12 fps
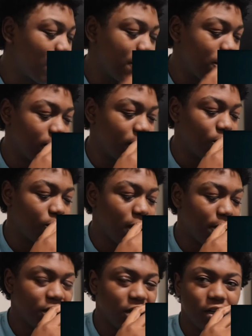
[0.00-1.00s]
uh,
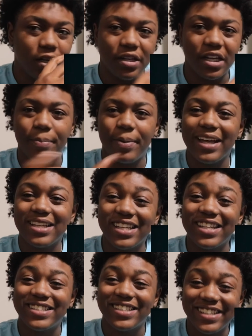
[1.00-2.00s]
remind me of? Nigga pass
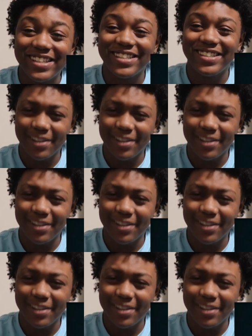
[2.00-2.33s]
that shit.